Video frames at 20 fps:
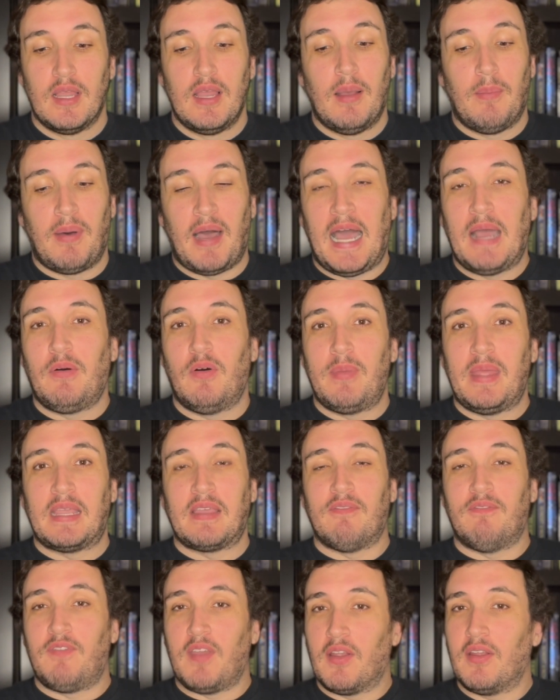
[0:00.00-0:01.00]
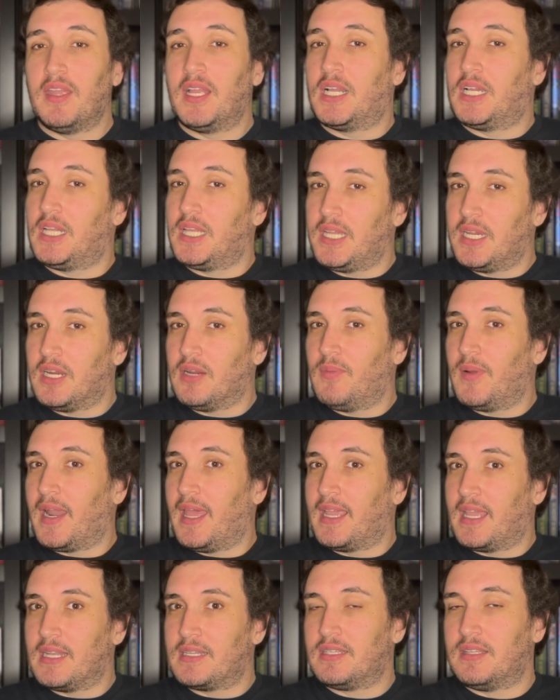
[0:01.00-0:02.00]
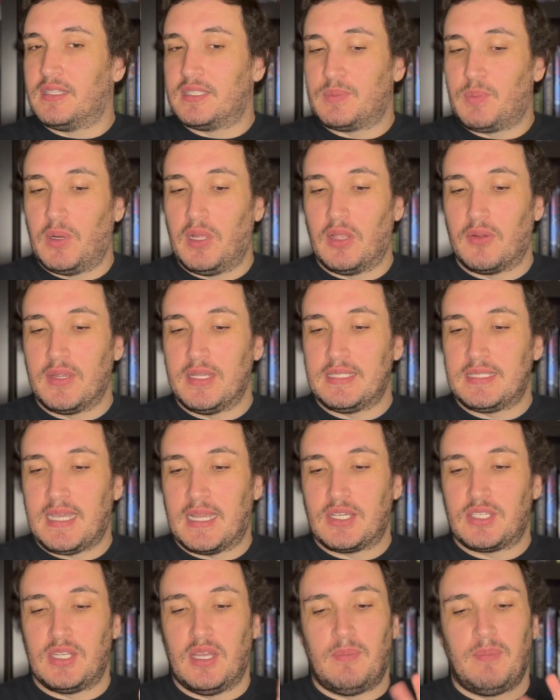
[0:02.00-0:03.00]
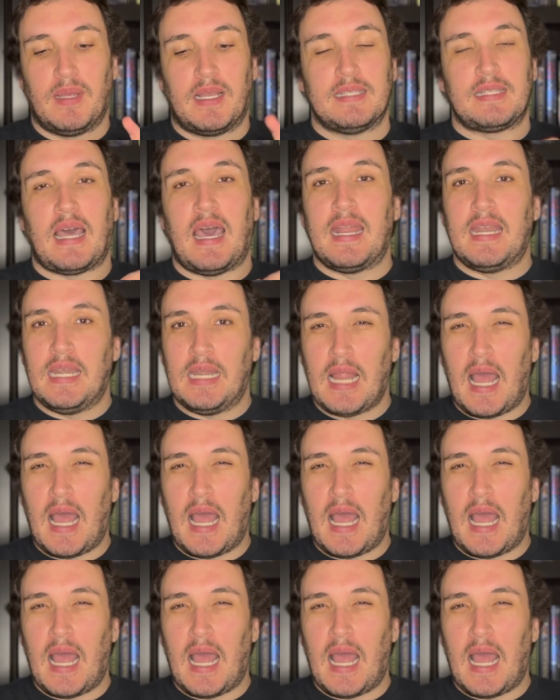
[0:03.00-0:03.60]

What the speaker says: but I will make it very clear when I get to the spoilery section because I